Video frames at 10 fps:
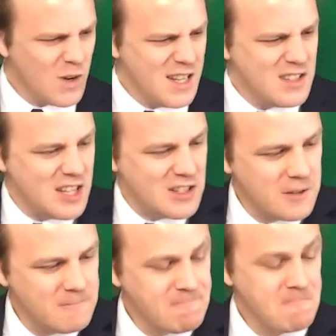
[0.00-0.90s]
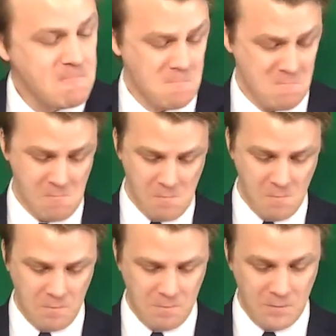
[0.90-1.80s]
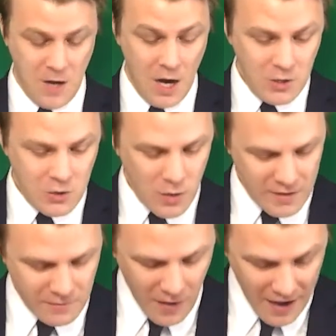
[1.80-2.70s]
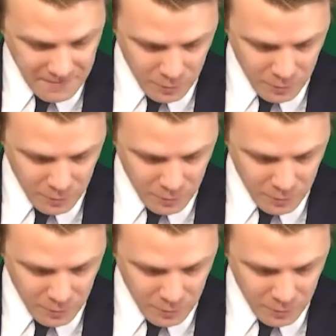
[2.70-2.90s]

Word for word: is this? 125